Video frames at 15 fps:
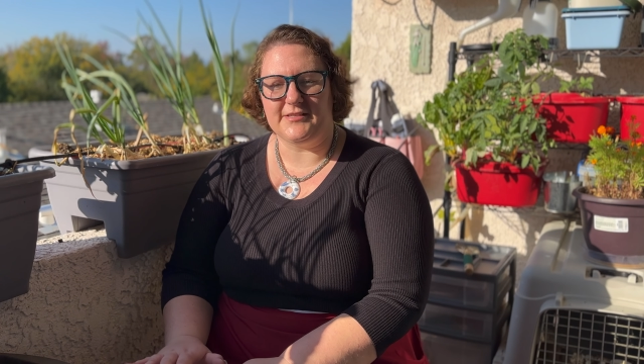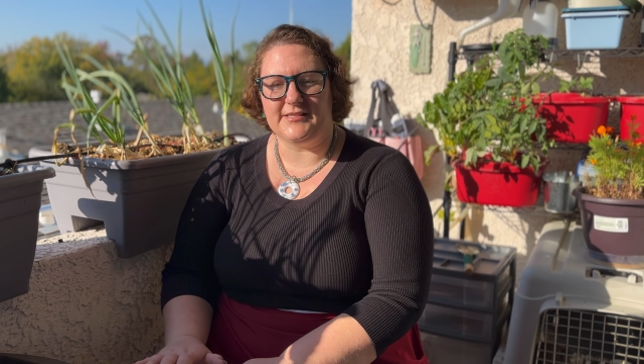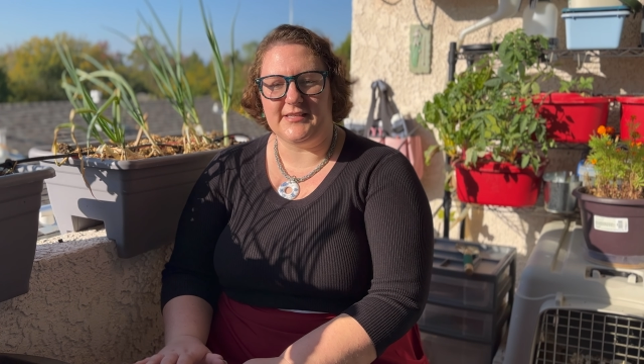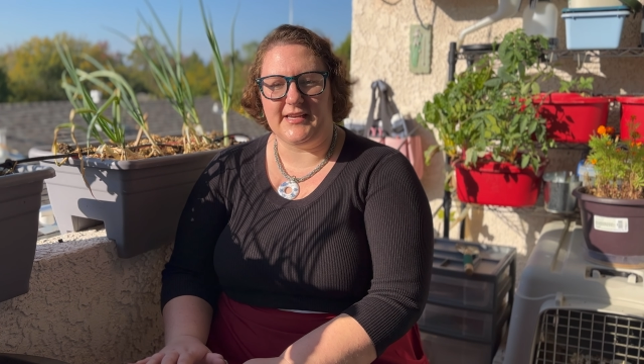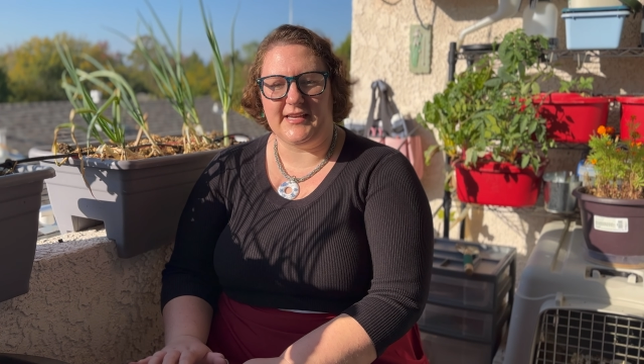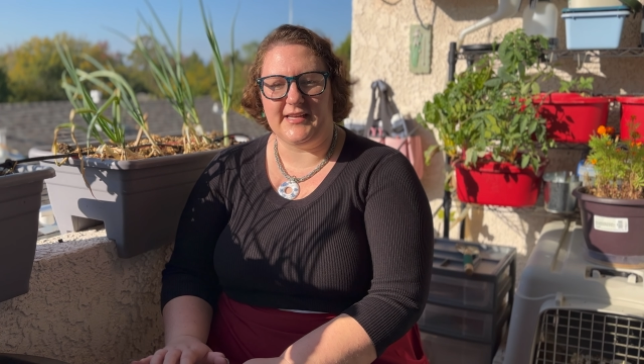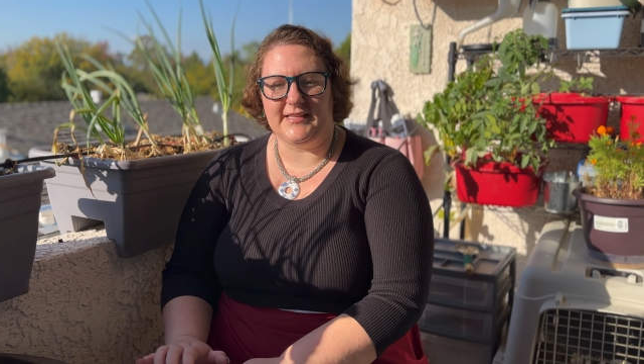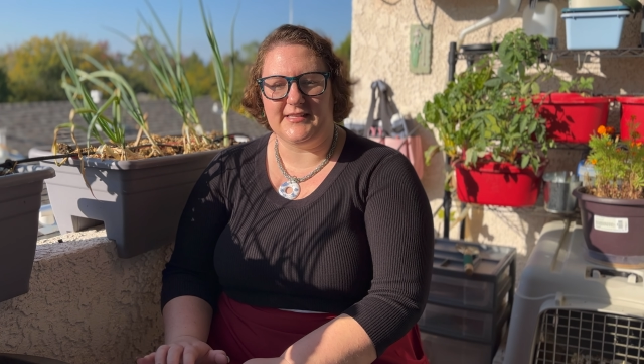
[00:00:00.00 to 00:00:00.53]

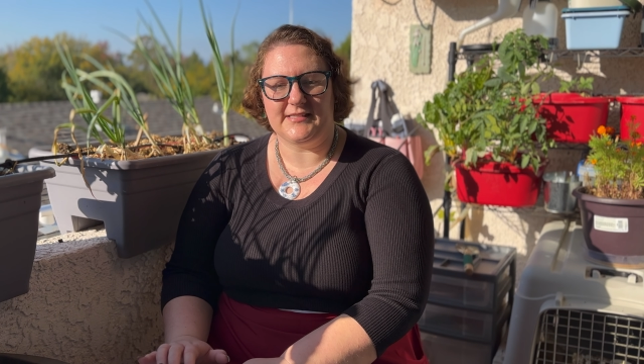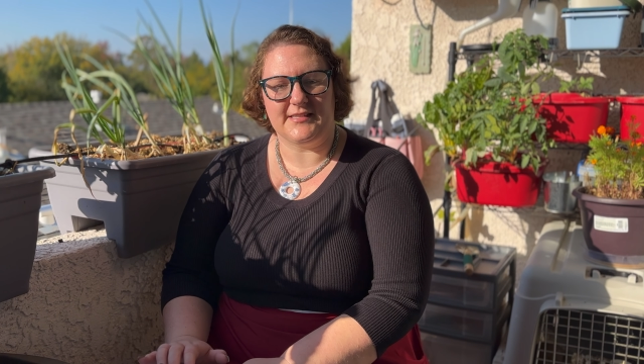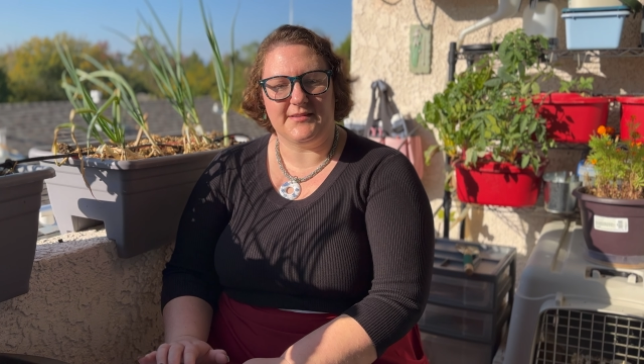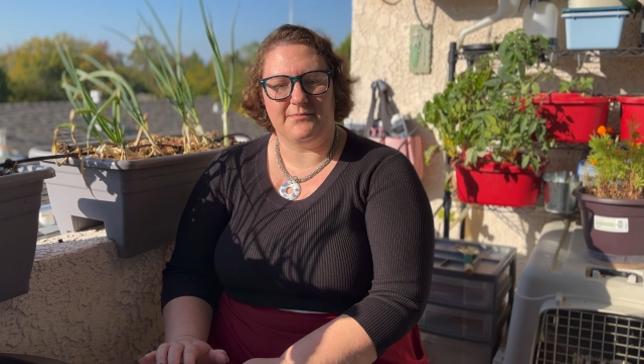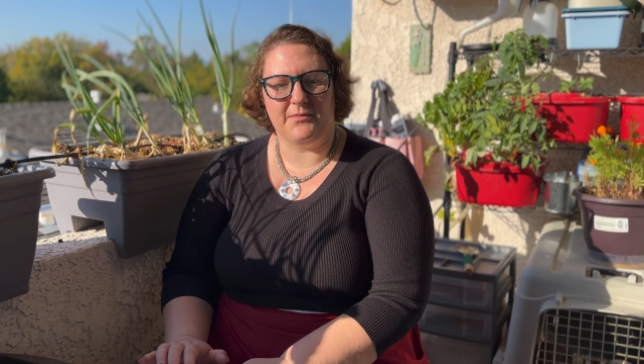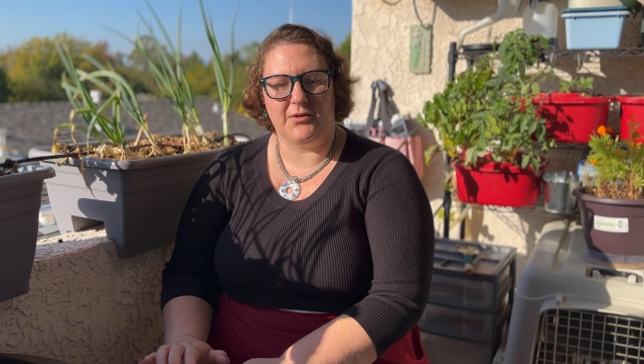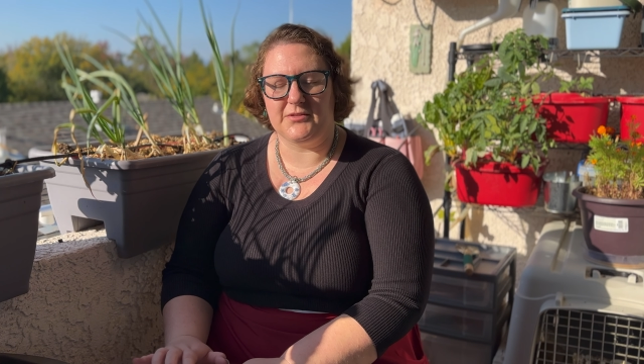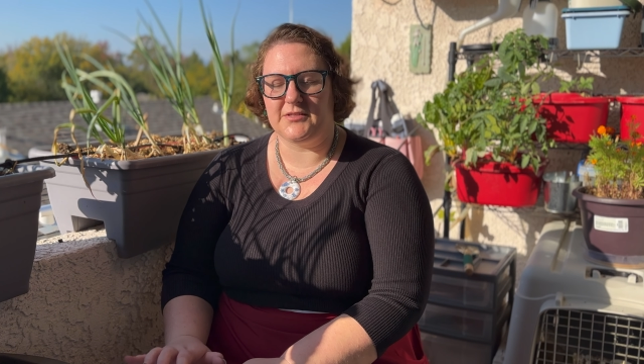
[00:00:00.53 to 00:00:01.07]
seeds,
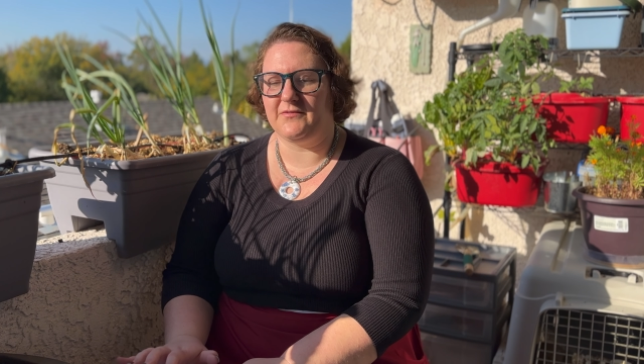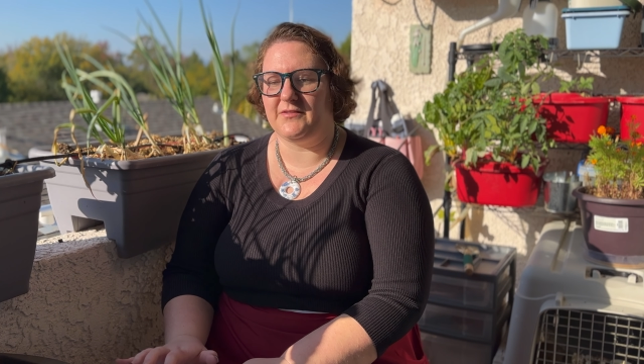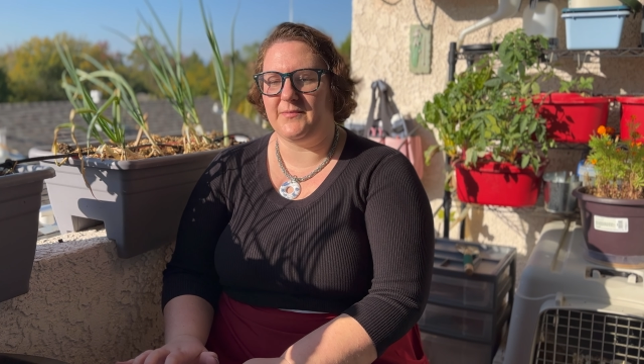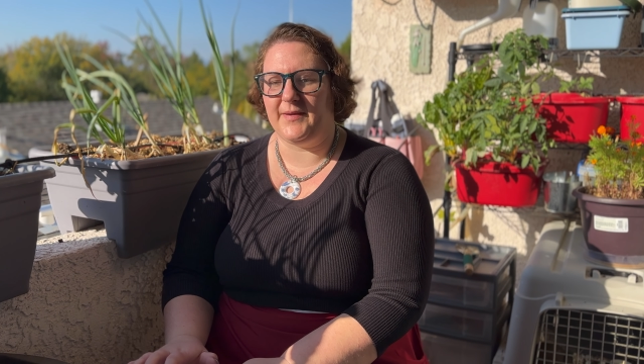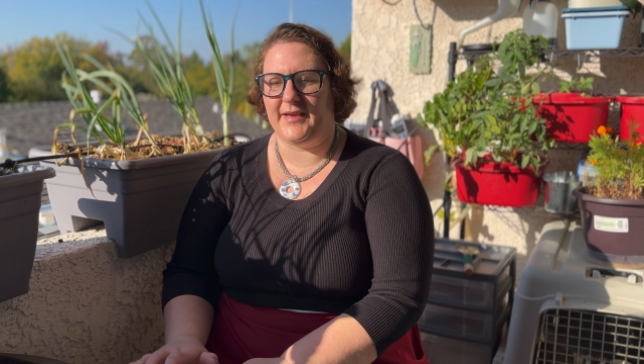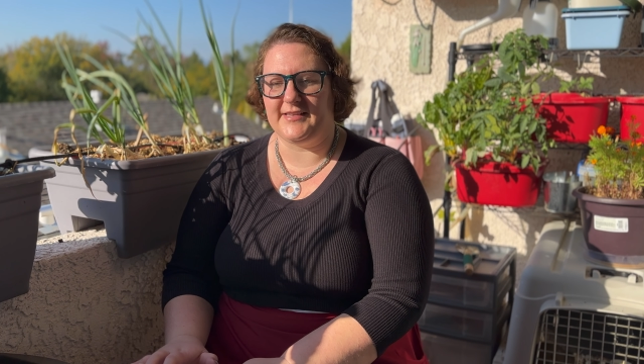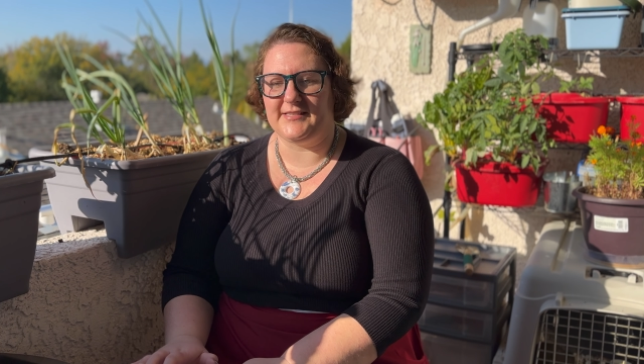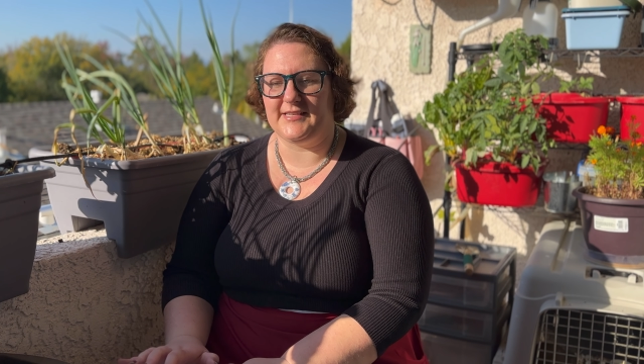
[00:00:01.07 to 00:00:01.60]
most of the
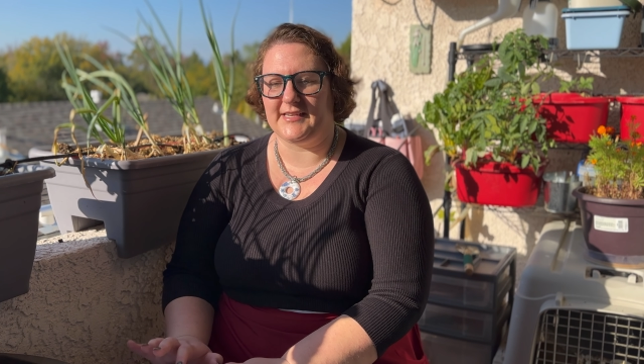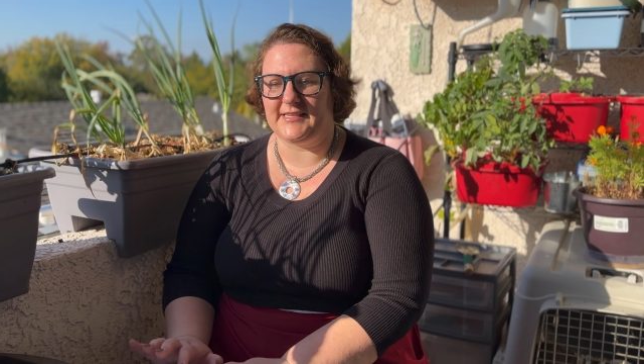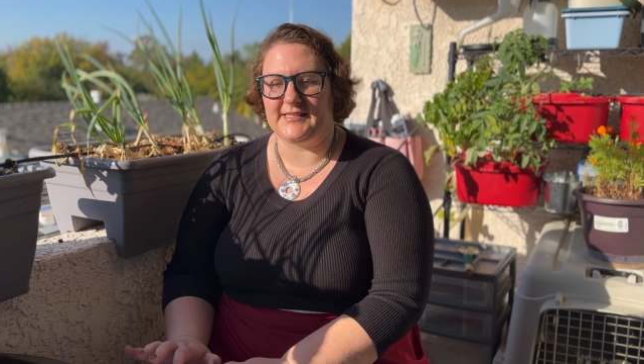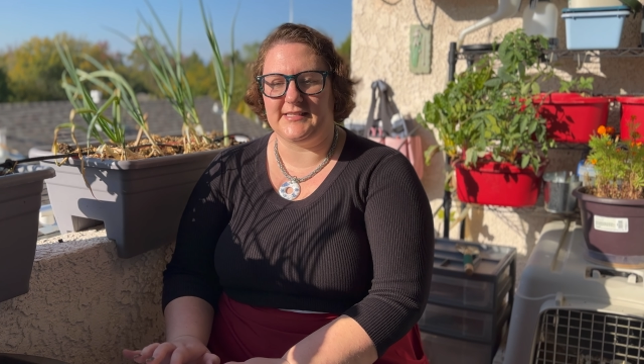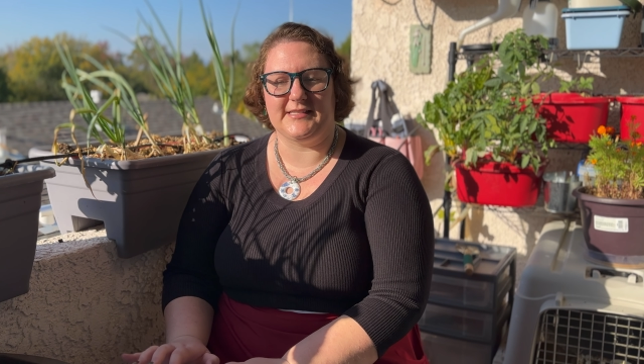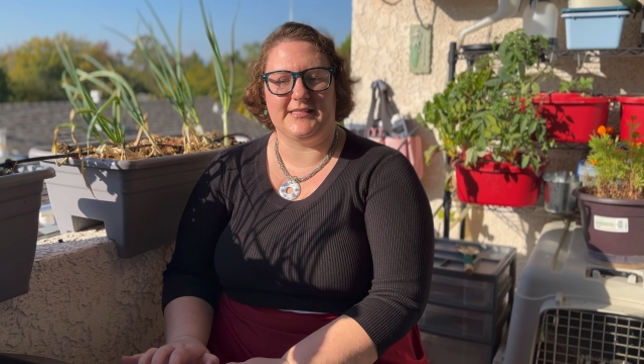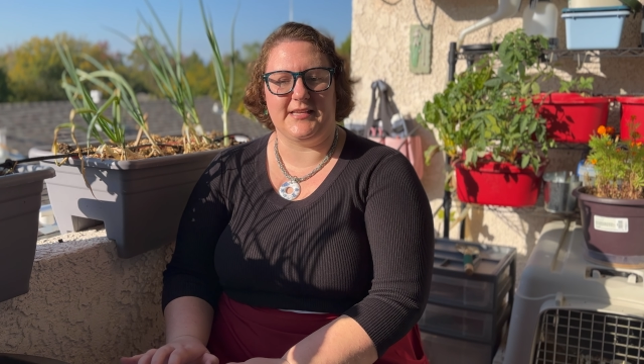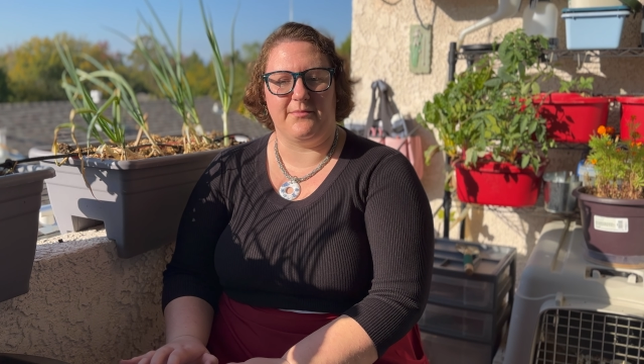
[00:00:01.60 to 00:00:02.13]
basics,
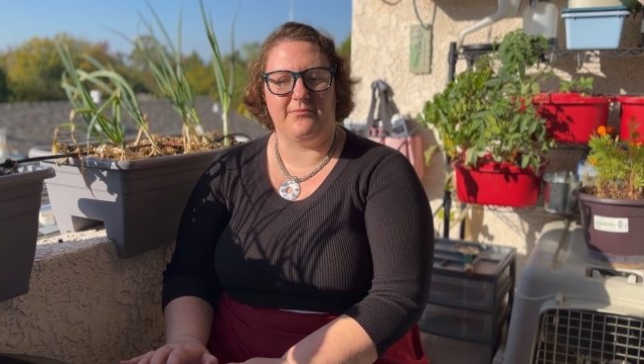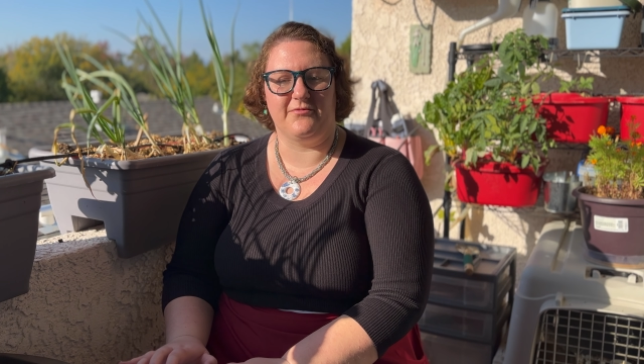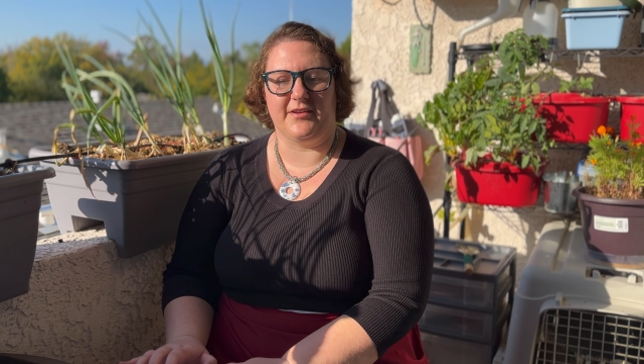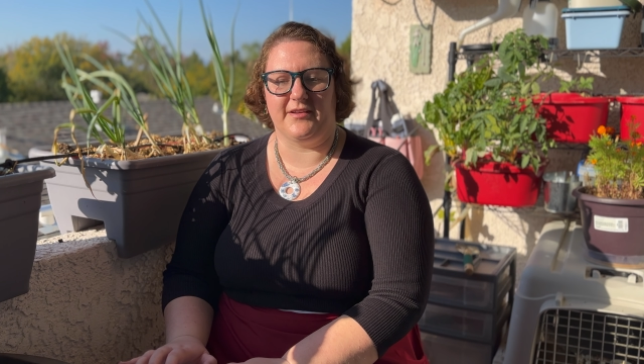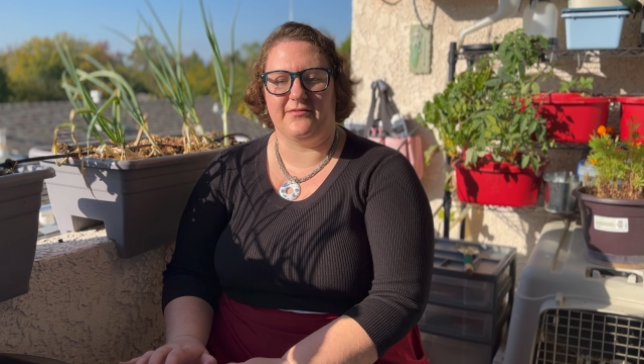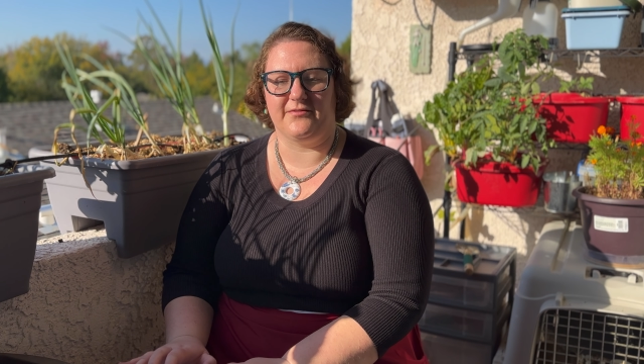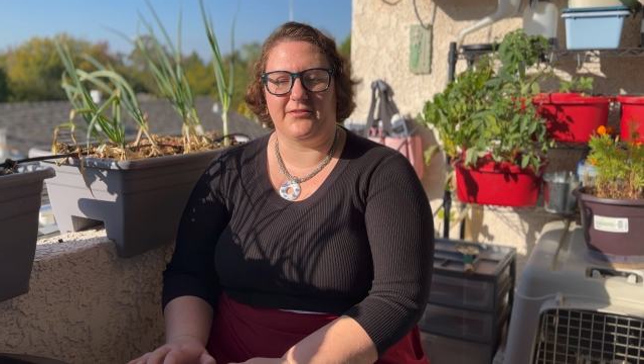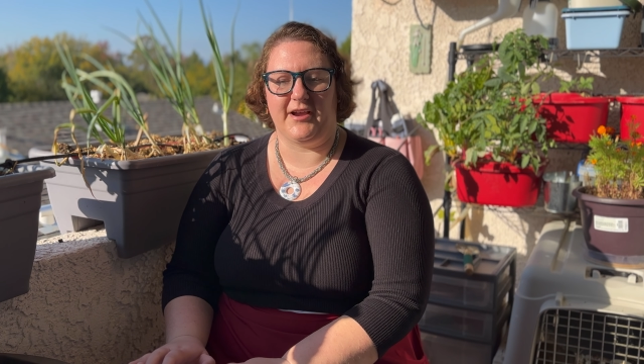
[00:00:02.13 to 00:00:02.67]
and some
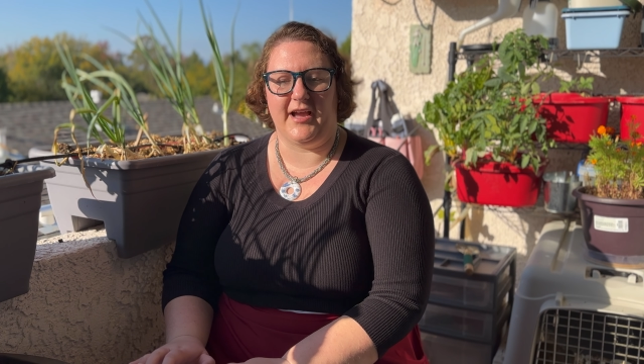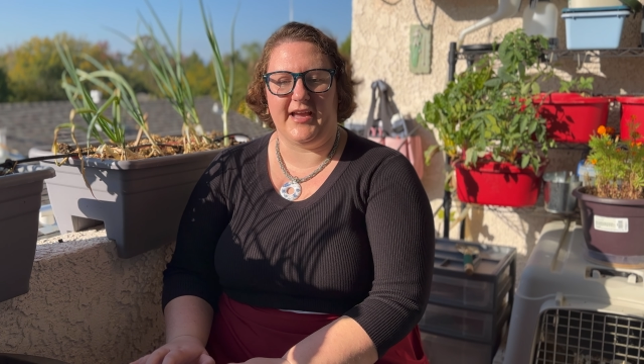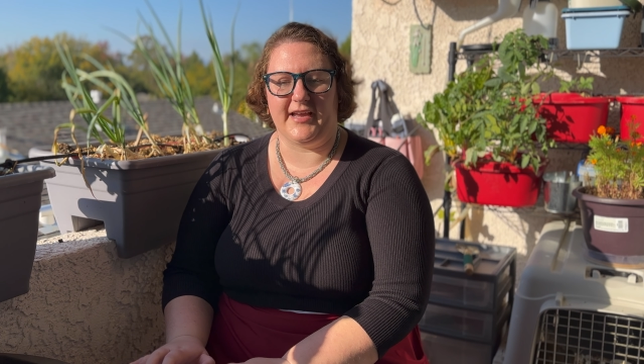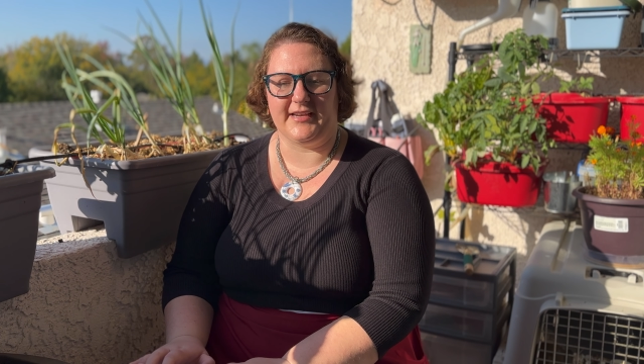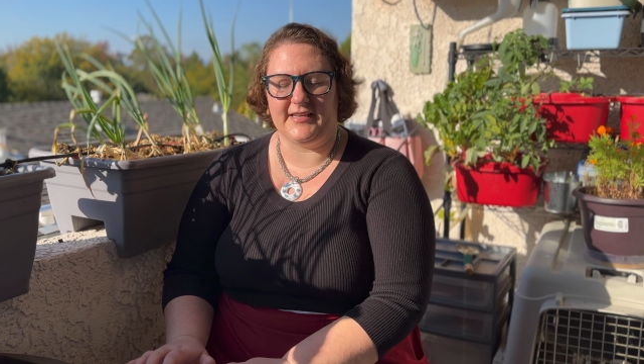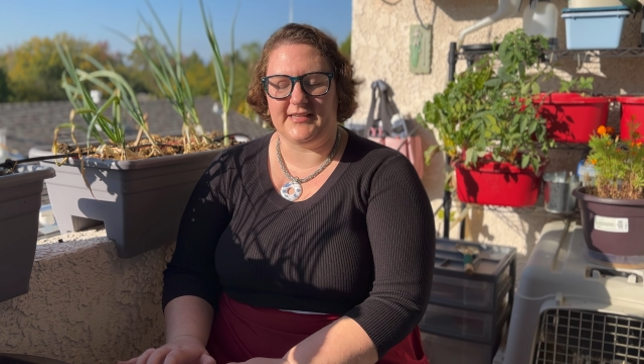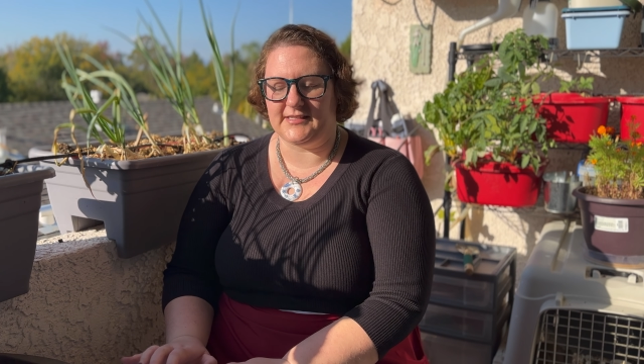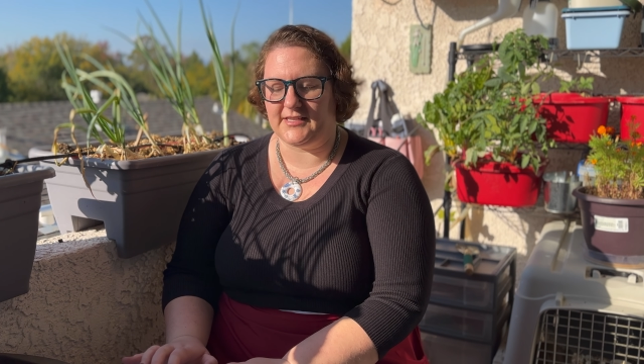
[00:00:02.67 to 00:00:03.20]
fun varieties,